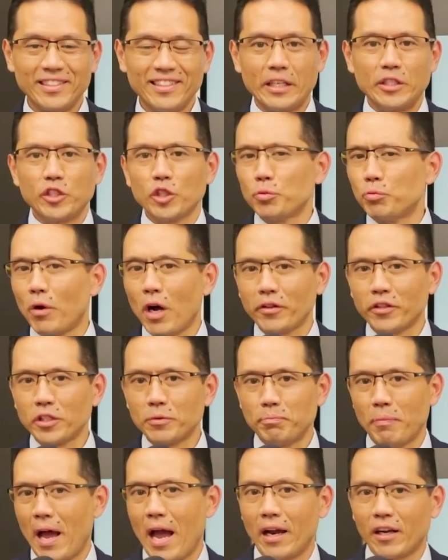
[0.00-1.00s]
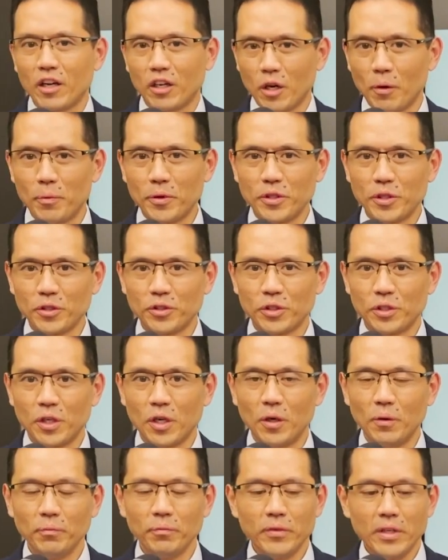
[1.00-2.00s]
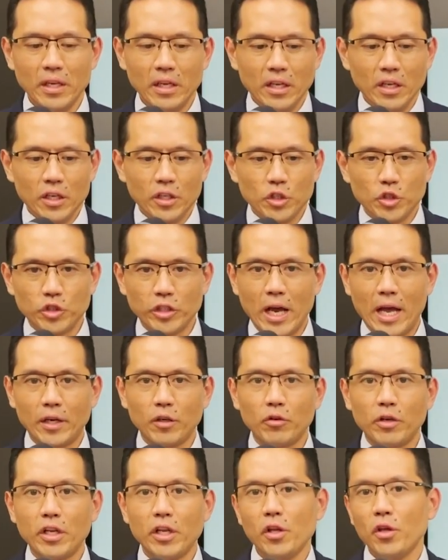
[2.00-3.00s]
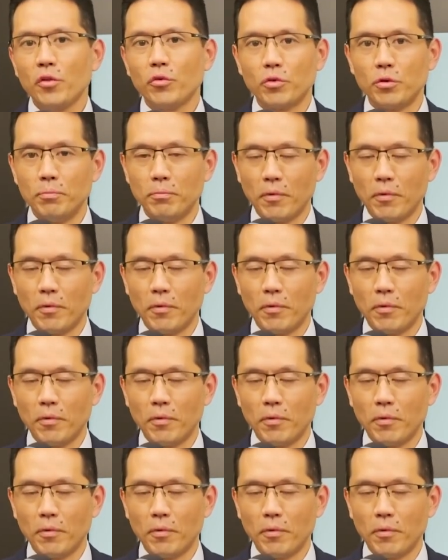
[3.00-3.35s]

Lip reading: They just brought this back a couple years ago, January through